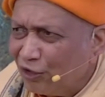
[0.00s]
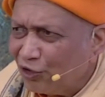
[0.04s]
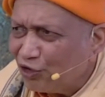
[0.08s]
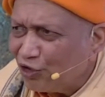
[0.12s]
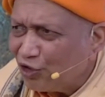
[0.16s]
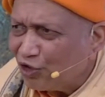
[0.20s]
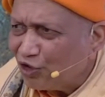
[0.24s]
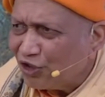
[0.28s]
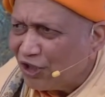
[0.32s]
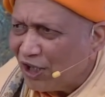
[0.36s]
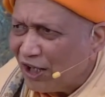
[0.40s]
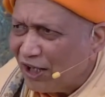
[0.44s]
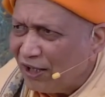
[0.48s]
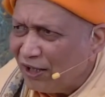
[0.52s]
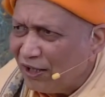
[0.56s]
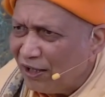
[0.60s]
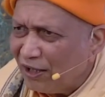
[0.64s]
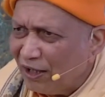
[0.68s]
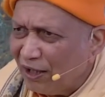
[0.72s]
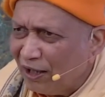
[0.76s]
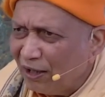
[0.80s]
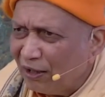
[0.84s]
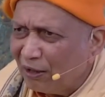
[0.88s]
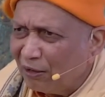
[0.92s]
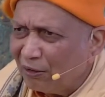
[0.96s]
In the
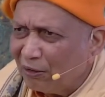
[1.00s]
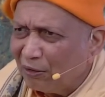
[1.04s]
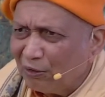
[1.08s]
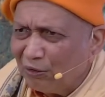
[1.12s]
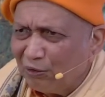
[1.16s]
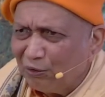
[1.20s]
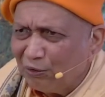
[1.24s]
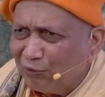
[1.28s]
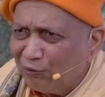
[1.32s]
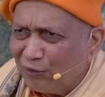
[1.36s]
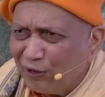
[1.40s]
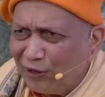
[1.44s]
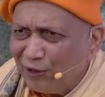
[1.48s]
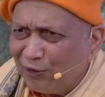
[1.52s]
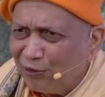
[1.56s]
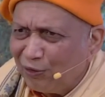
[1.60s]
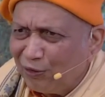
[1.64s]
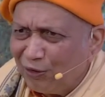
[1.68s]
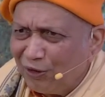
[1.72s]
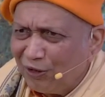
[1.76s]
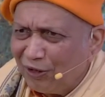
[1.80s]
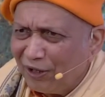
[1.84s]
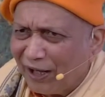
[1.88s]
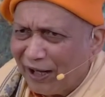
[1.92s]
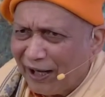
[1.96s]
society, you,
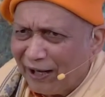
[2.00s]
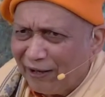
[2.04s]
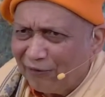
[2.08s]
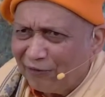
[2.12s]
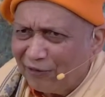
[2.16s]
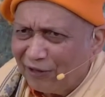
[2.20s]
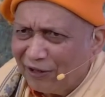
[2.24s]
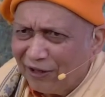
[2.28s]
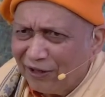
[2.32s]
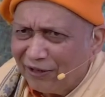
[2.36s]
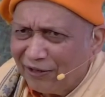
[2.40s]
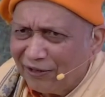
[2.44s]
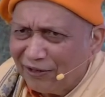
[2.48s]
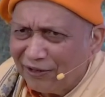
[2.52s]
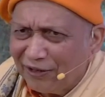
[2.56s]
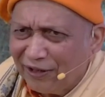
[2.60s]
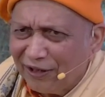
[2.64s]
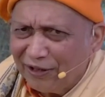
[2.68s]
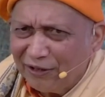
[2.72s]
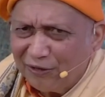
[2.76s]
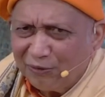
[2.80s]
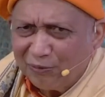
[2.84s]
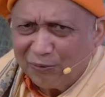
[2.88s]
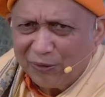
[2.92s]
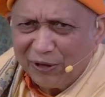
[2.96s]
we don't have
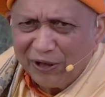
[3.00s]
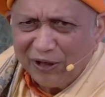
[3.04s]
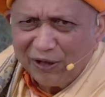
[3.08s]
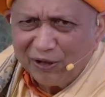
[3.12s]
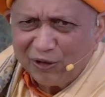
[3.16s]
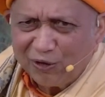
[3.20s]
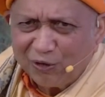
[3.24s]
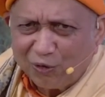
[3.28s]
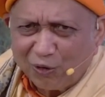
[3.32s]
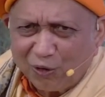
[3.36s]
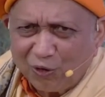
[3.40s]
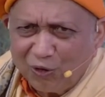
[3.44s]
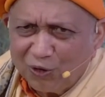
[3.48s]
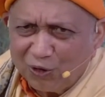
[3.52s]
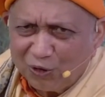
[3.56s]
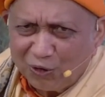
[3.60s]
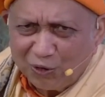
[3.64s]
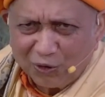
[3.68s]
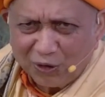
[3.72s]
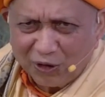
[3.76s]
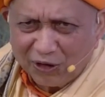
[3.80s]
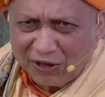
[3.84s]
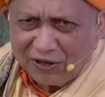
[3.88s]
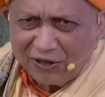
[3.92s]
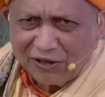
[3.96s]
these things being
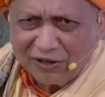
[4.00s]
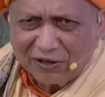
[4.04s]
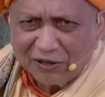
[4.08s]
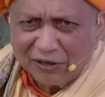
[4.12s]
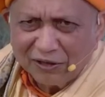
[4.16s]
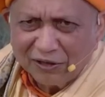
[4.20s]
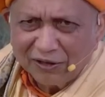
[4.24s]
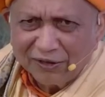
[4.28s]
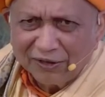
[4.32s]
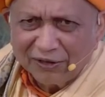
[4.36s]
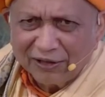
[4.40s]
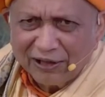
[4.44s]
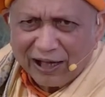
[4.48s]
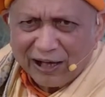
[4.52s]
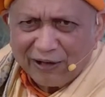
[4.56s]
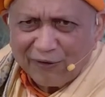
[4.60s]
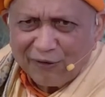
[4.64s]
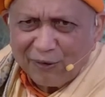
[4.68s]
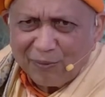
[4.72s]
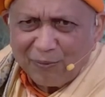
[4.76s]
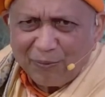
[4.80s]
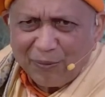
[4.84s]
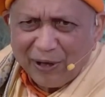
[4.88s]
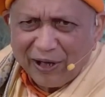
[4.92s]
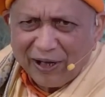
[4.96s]
told to us.
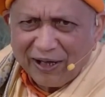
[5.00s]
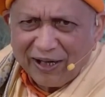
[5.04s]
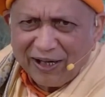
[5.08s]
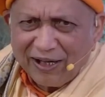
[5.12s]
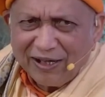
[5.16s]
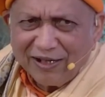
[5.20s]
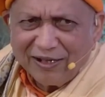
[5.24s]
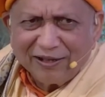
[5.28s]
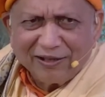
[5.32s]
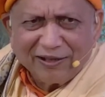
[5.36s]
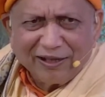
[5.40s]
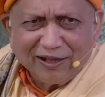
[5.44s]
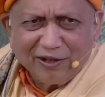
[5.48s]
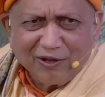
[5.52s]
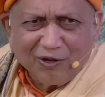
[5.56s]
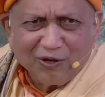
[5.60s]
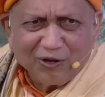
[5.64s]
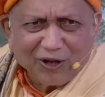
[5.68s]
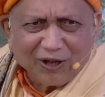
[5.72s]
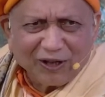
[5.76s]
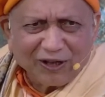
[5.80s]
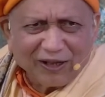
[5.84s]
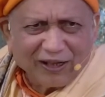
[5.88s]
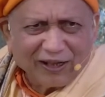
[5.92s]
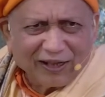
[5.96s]
Our parents
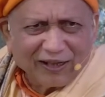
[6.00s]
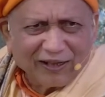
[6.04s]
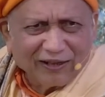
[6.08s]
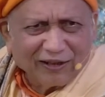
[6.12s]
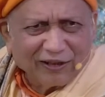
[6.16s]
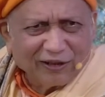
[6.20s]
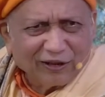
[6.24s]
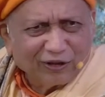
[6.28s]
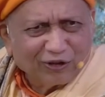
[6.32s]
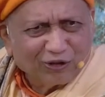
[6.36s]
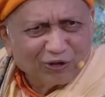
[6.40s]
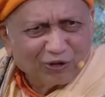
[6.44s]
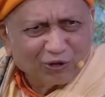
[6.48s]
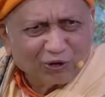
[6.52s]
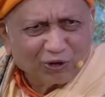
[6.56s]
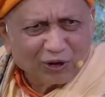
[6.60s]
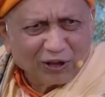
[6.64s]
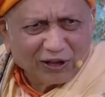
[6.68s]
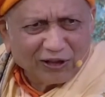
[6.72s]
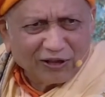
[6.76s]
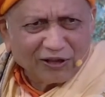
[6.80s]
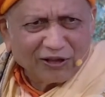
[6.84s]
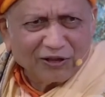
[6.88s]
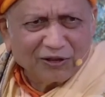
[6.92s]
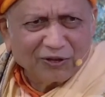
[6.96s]
did not tell
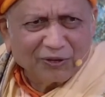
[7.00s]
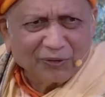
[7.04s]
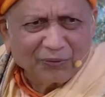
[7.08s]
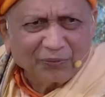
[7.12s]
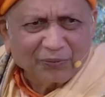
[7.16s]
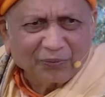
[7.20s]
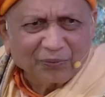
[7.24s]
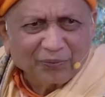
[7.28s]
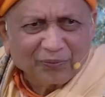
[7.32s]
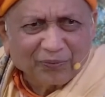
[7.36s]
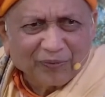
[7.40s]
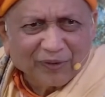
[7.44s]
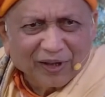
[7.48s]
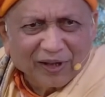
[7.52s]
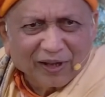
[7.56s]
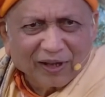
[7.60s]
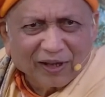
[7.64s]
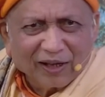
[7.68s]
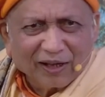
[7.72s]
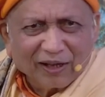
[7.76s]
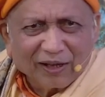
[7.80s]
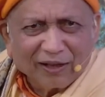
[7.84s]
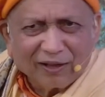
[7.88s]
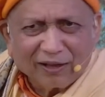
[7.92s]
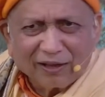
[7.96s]
this to us.
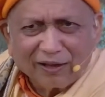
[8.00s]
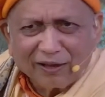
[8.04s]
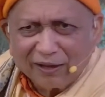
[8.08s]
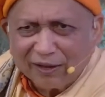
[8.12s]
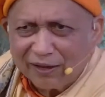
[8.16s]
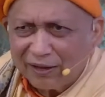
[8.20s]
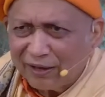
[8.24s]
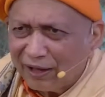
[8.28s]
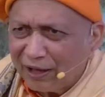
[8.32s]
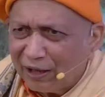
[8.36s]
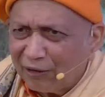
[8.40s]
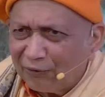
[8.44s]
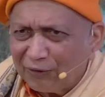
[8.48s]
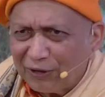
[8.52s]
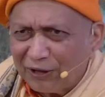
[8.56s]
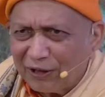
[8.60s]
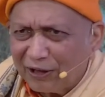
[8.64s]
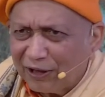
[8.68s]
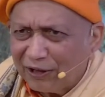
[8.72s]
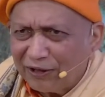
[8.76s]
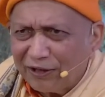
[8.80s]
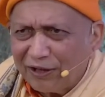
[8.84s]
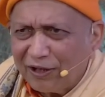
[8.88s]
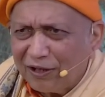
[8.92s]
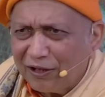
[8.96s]
Uh,
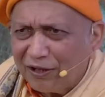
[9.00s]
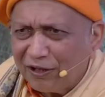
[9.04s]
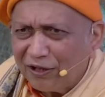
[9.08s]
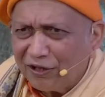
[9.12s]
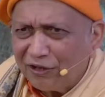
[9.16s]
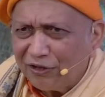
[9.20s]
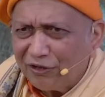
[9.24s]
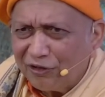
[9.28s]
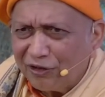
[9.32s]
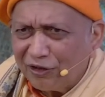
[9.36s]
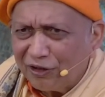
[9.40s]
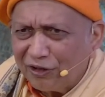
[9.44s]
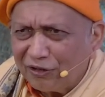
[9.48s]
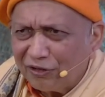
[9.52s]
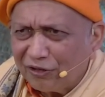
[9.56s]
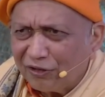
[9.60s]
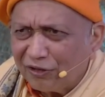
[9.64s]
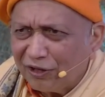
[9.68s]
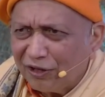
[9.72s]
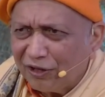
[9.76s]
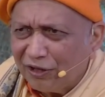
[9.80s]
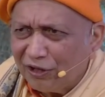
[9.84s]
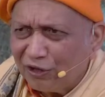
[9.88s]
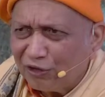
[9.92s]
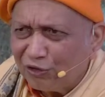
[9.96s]
our other
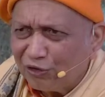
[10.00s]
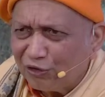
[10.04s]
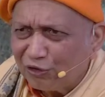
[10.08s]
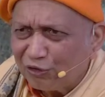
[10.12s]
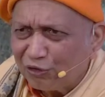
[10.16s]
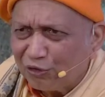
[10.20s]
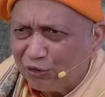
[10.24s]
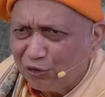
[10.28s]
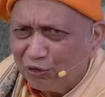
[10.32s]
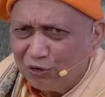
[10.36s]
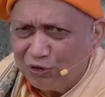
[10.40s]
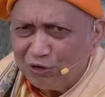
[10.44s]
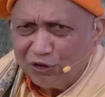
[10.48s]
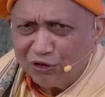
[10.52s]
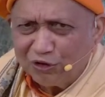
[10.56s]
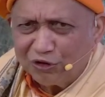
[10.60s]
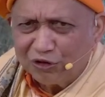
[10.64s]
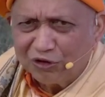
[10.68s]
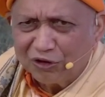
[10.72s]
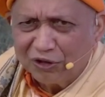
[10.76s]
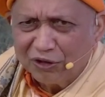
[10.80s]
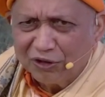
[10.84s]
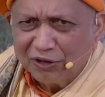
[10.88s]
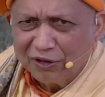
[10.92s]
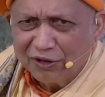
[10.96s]
teachers in the
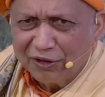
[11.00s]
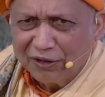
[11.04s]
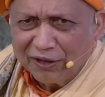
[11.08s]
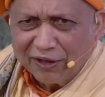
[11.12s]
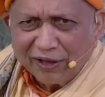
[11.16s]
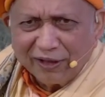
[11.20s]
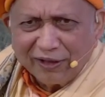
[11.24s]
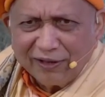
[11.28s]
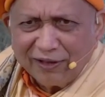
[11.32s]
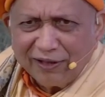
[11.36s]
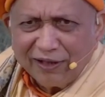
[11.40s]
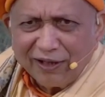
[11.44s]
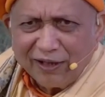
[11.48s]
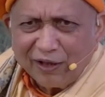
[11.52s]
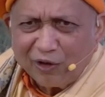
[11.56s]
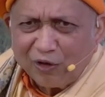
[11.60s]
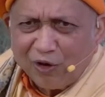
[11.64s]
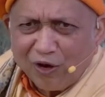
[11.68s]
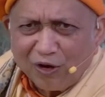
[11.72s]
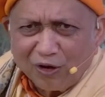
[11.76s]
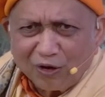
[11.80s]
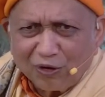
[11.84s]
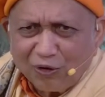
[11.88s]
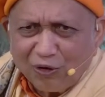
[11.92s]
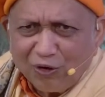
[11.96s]
schools,
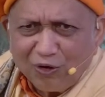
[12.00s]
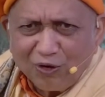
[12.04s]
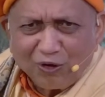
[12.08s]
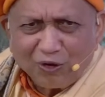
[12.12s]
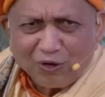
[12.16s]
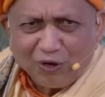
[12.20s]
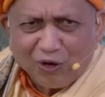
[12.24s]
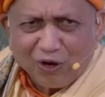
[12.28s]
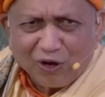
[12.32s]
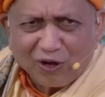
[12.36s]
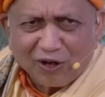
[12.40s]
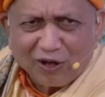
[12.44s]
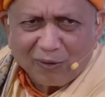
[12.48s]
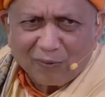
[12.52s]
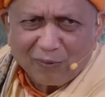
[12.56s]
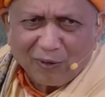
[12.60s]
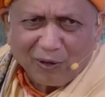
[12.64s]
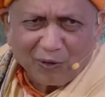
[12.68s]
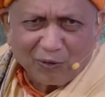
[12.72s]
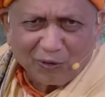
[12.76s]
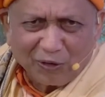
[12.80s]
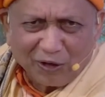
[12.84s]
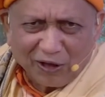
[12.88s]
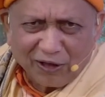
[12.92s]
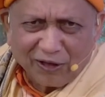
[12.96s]
they talk, don't
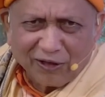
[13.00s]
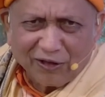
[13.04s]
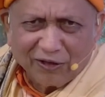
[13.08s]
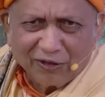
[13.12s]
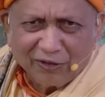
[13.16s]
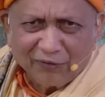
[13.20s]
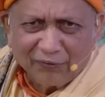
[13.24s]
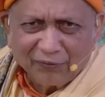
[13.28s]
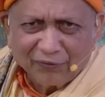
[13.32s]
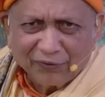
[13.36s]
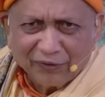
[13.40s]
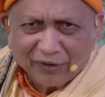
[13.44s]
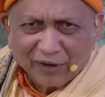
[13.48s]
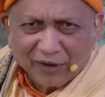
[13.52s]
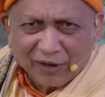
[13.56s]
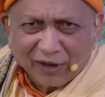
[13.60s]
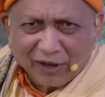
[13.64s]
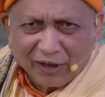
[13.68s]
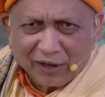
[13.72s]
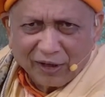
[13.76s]
talk about it.